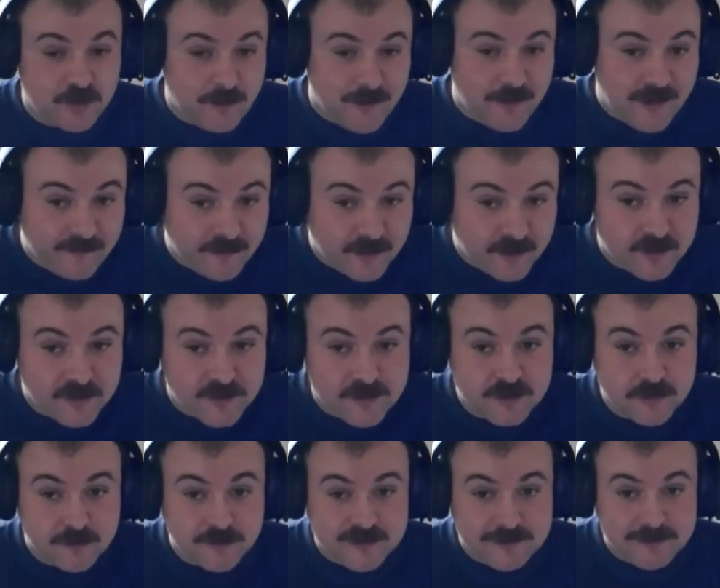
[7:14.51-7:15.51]
new
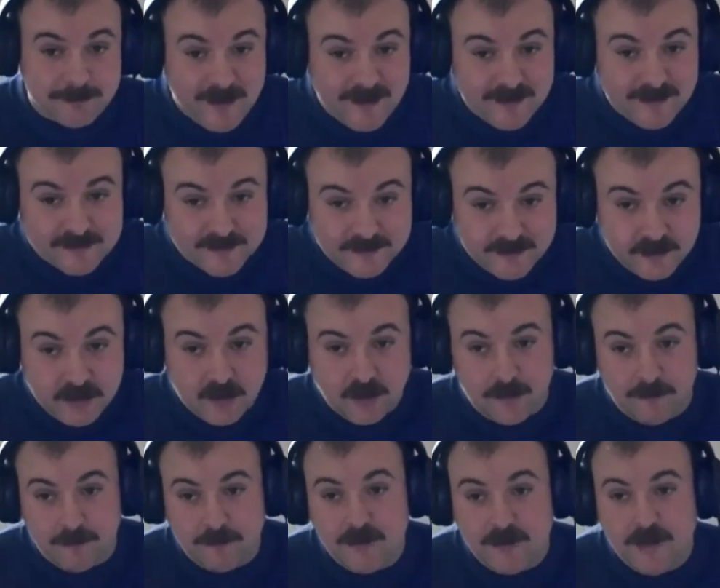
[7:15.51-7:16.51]
areas, to expand
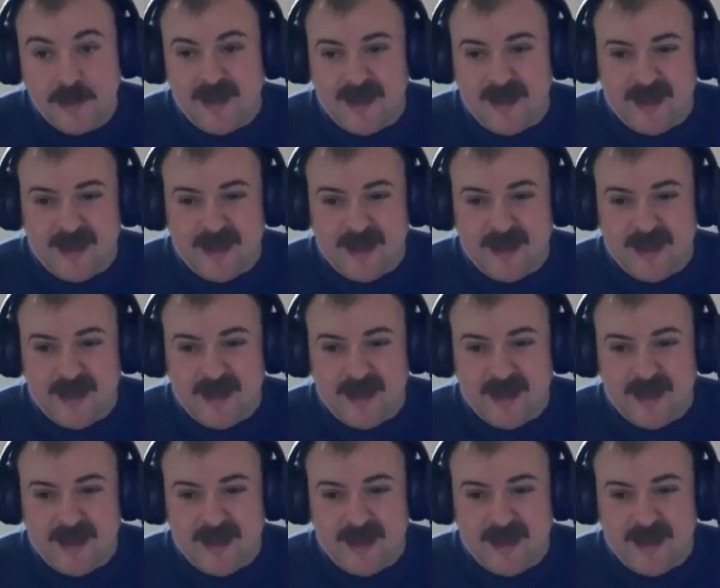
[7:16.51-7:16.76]
income.